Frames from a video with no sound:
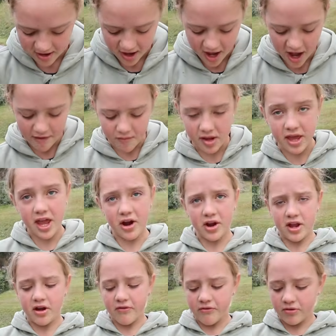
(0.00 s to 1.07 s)
I have my carrot
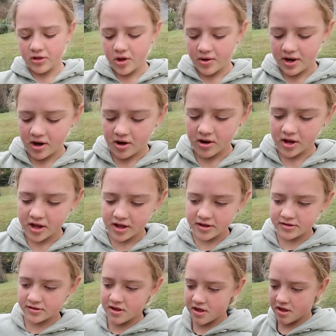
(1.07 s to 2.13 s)
here for loading her
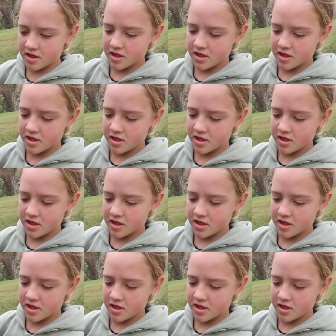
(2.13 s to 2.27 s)
because